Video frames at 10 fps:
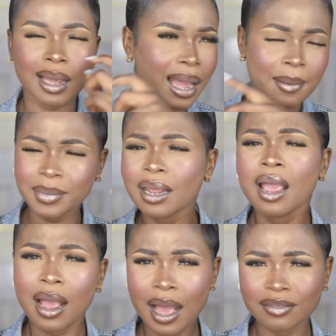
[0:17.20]
I mean,
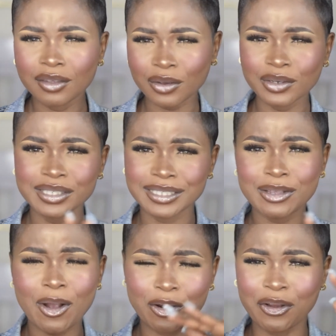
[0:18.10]
I think you're going to
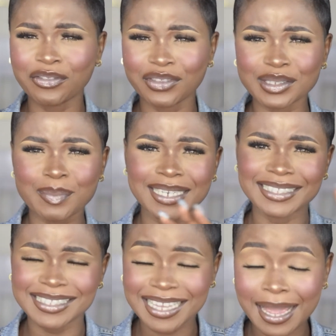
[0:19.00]
see all of those by
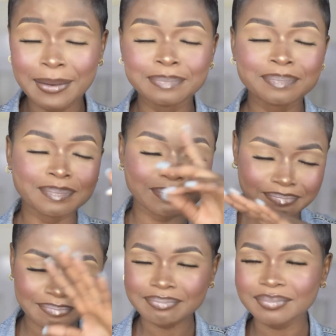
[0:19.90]
the time
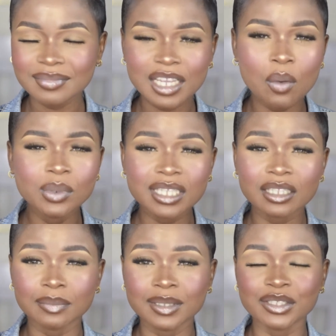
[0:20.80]
we
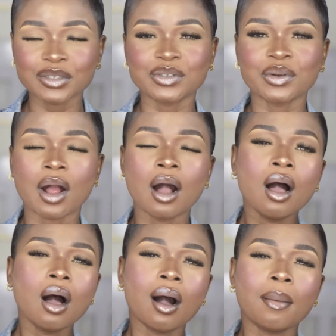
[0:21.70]
start up this tutorial.
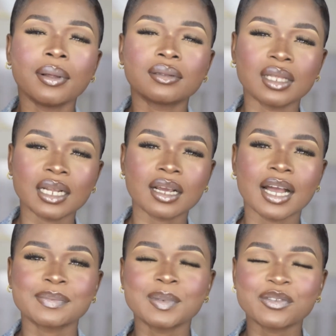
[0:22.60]
But then
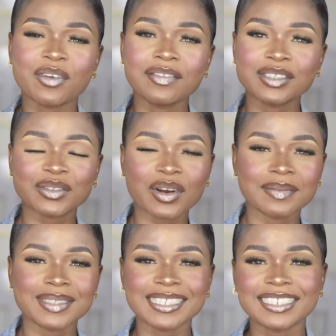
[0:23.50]
guys, please, if you haven't
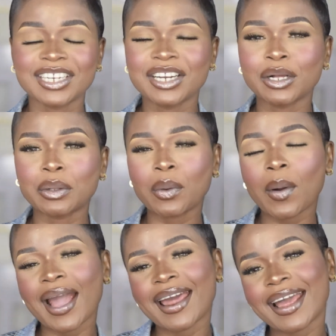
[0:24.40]
subscribed to this channel, go
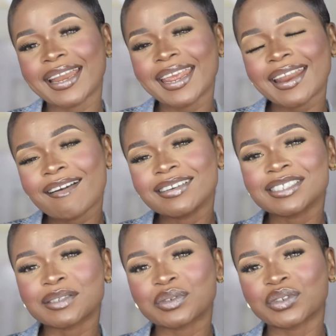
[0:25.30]
ahead and hit on the
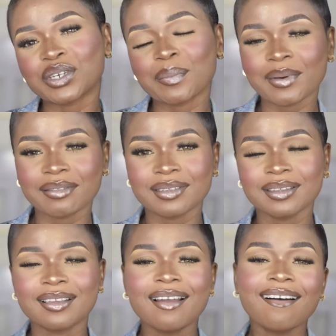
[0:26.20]
subscription
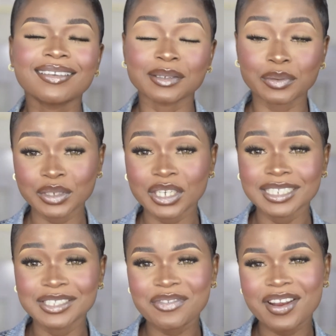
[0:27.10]
button. Subscription
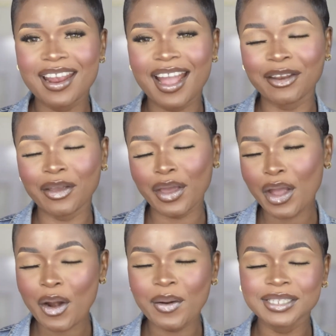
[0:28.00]
is free and you're
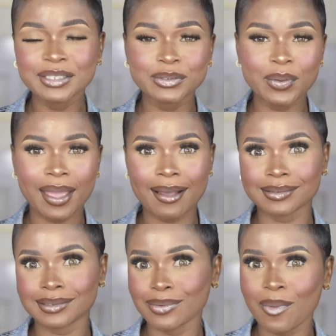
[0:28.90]
here already, so
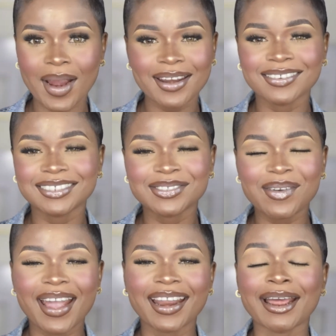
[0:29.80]
yes, why not, just go
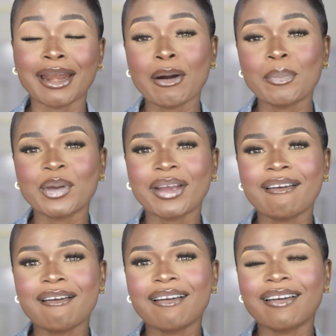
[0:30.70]
ahead and help your
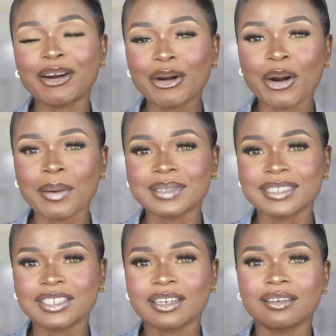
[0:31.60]
girl grow up
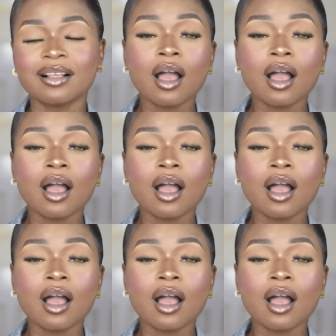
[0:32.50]
this channel.